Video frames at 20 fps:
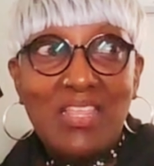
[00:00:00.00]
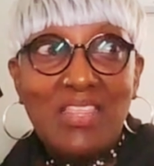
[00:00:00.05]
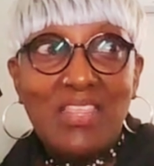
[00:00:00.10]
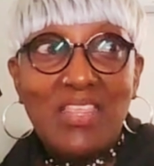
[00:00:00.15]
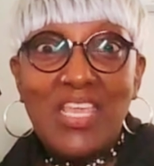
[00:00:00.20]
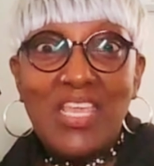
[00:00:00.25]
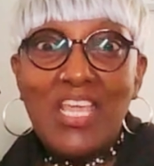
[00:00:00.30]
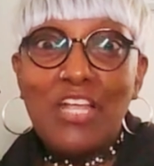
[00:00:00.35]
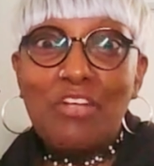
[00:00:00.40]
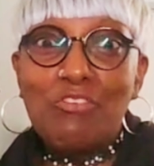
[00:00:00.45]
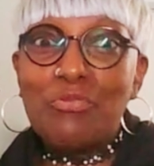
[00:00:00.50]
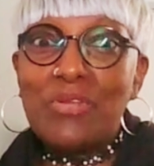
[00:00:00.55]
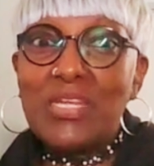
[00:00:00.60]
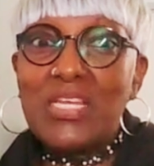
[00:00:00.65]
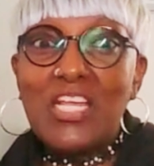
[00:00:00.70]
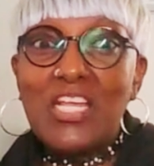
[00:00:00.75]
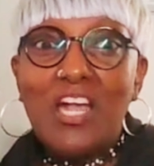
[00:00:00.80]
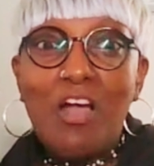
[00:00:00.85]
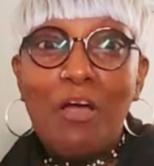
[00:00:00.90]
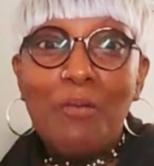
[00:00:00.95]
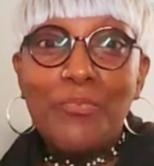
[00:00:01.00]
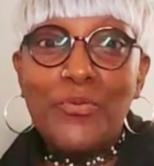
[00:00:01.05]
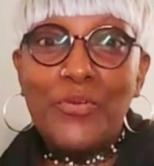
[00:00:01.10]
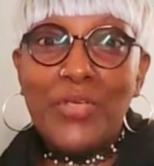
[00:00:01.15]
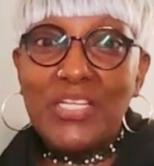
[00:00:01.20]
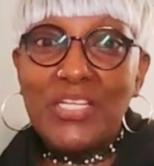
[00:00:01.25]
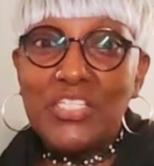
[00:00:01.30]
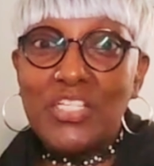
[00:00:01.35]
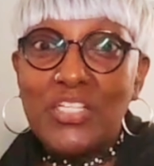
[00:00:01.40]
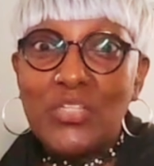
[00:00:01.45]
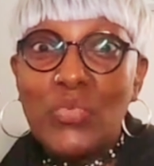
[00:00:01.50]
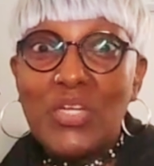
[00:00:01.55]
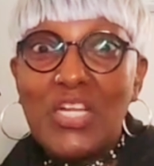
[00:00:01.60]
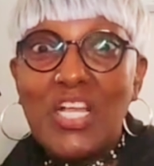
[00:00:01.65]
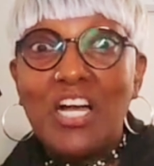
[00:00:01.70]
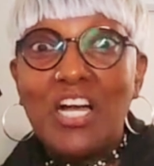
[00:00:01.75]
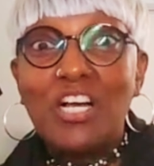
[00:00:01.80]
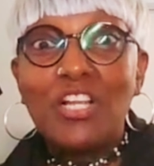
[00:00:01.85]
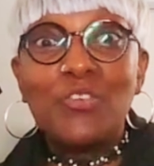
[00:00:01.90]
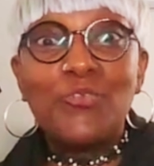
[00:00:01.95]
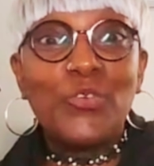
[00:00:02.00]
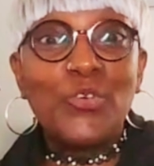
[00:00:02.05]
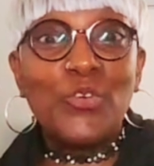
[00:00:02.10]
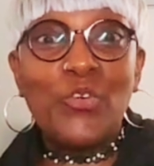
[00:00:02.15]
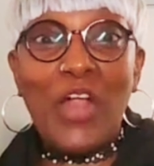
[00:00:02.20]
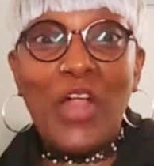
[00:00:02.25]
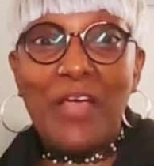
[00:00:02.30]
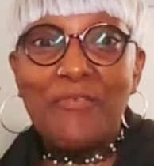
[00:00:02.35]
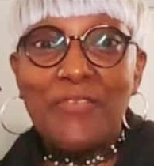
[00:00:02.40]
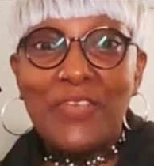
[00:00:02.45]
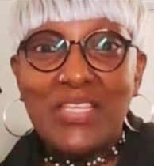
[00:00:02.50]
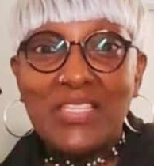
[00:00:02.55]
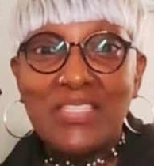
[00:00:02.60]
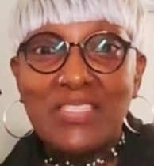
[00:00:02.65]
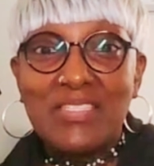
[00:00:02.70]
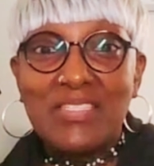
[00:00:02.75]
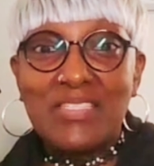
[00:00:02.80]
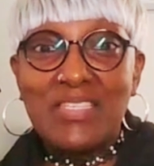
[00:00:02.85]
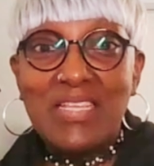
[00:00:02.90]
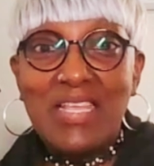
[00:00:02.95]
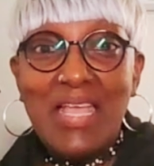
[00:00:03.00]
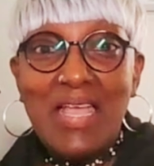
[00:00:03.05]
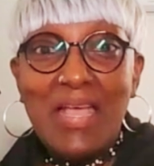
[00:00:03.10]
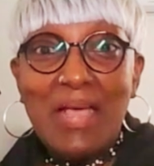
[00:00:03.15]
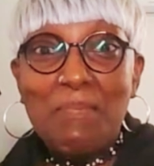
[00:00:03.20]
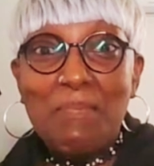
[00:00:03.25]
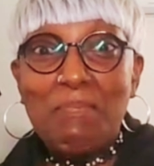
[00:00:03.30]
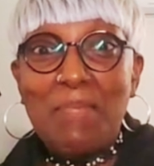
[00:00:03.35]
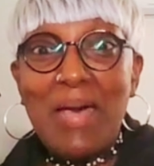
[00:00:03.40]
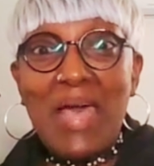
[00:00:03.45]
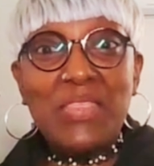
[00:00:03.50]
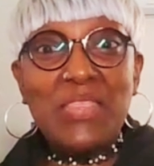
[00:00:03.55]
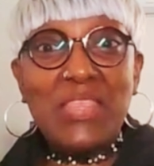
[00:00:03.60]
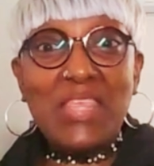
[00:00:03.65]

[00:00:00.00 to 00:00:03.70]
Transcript: Think reading comprehension with colorful graphics, math